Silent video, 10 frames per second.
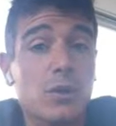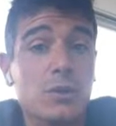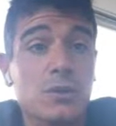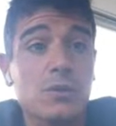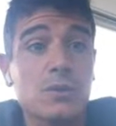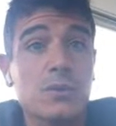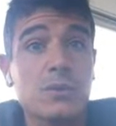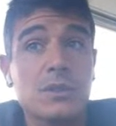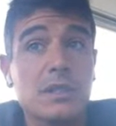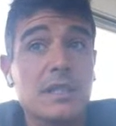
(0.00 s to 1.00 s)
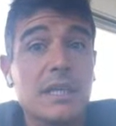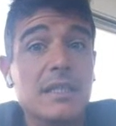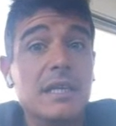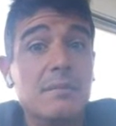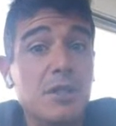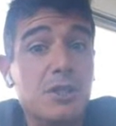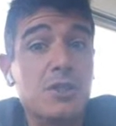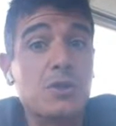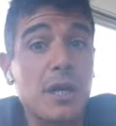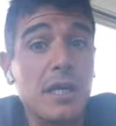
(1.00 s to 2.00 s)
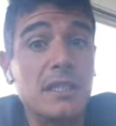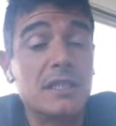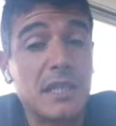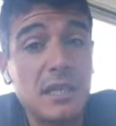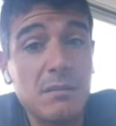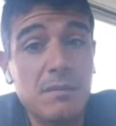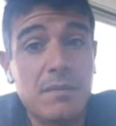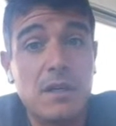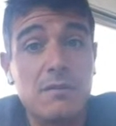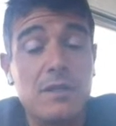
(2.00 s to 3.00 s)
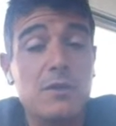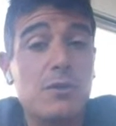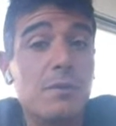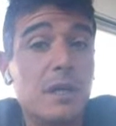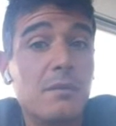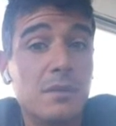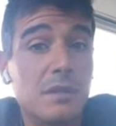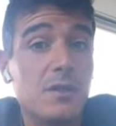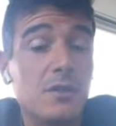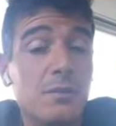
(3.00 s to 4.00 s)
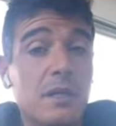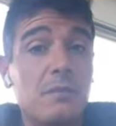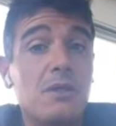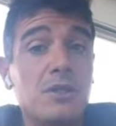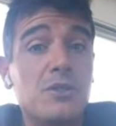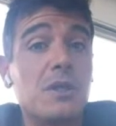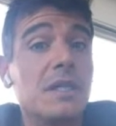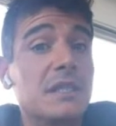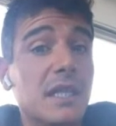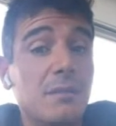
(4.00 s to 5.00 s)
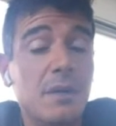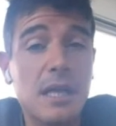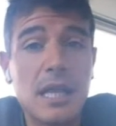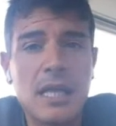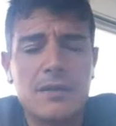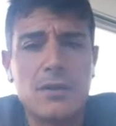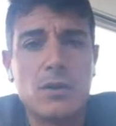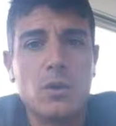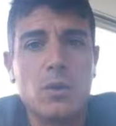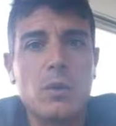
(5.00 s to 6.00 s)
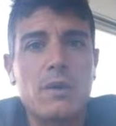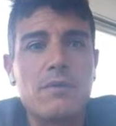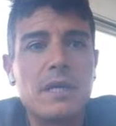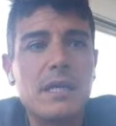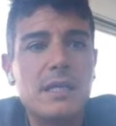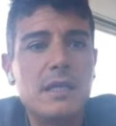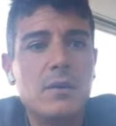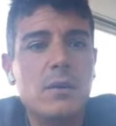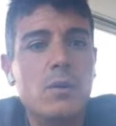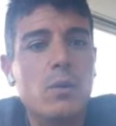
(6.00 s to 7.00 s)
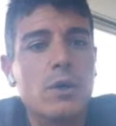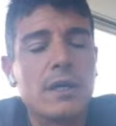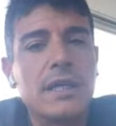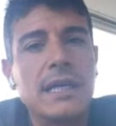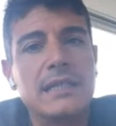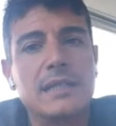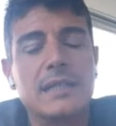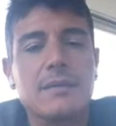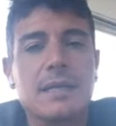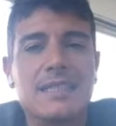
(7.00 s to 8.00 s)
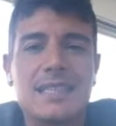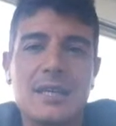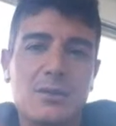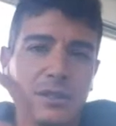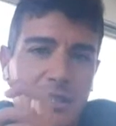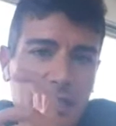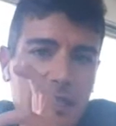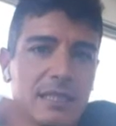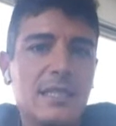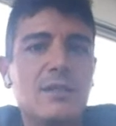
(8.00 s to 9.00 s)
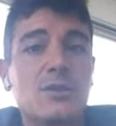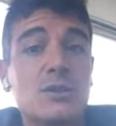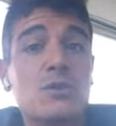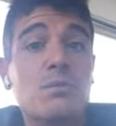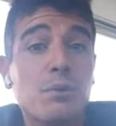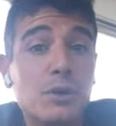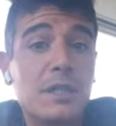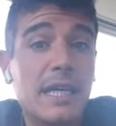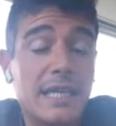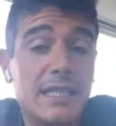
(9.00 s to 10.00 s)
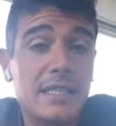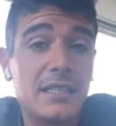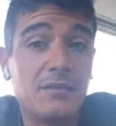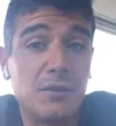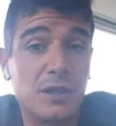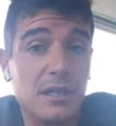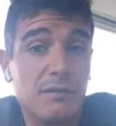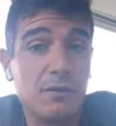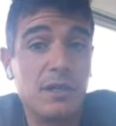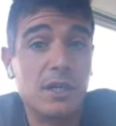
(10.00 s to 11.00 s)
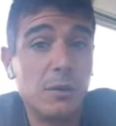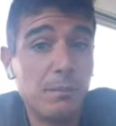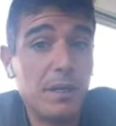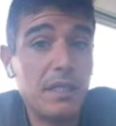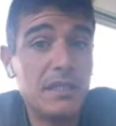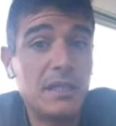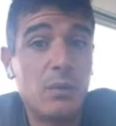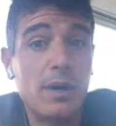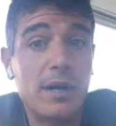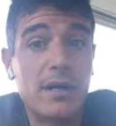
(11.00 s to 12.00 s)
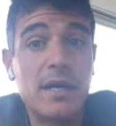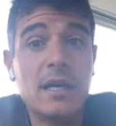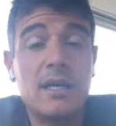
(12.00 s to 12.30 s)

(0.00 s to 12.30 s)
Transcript: in the emission trading scheme of the European emission trading scheme. So we were working as a, let's say, consulting or supporting entity for the companies that were